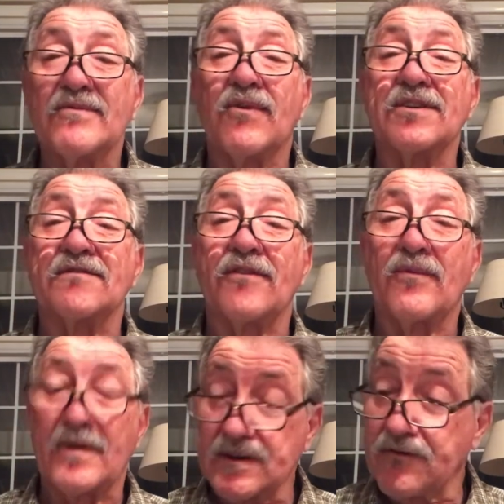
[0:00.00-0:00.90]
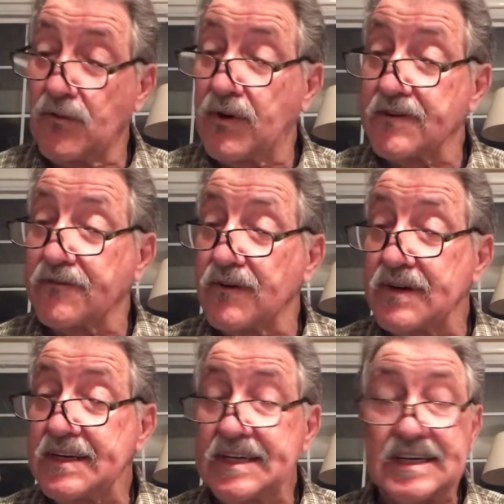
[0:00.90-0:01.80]
Wonderful, wonderful, wonderful.
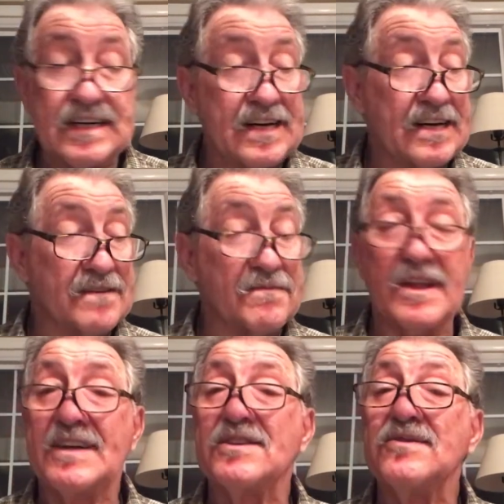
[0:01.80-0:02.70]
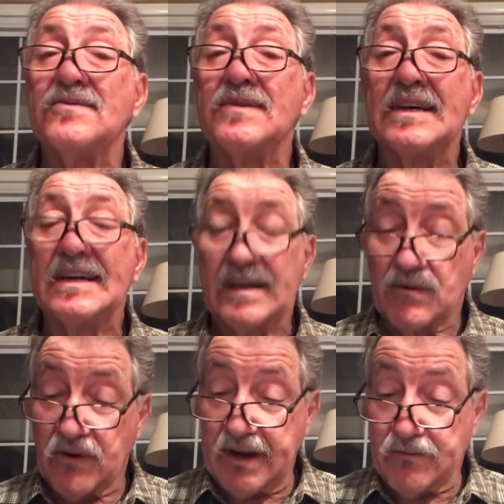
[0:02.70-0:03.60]
I'm glad you
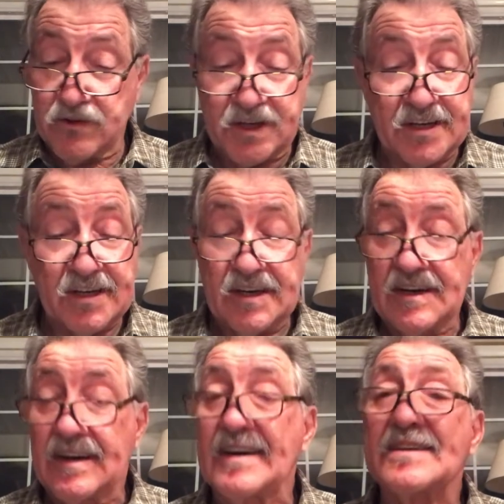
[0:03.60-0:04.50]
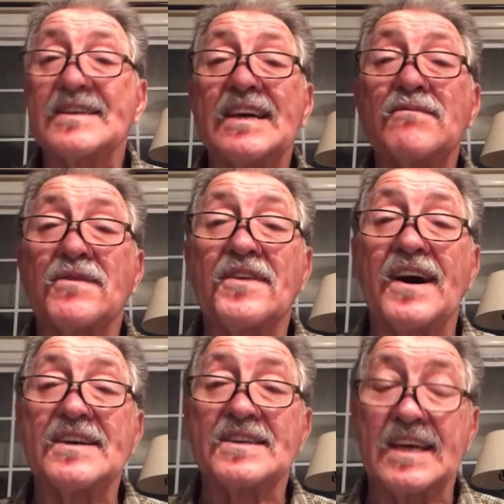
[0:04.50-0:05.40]
were able to sing with
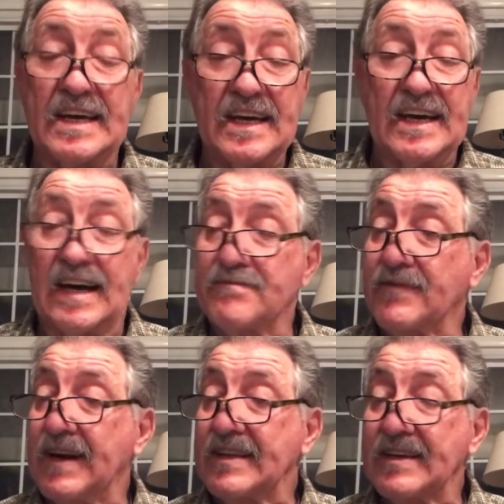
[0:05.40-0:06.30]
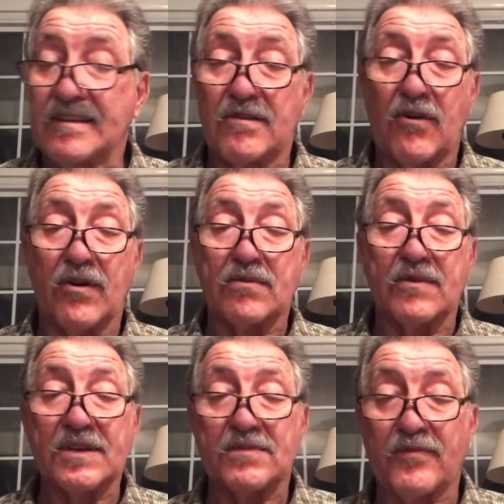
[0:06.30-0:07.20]
us. I pray that the Lord
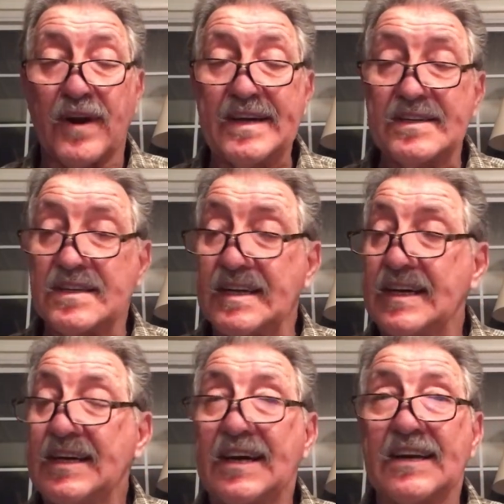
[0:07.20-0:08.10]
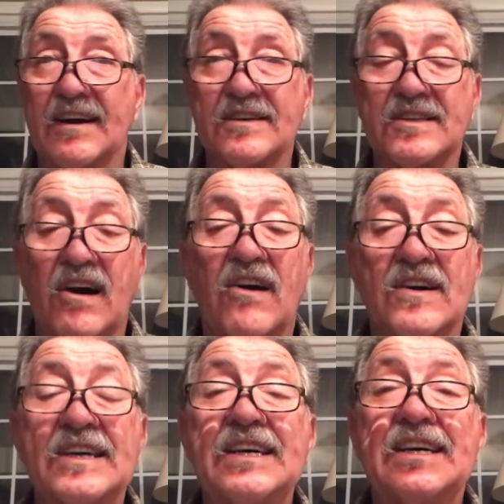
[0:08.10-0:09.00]
was praised in our
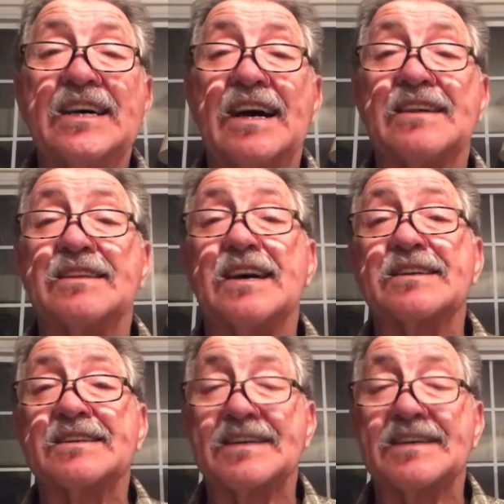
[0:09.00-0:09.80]
song and that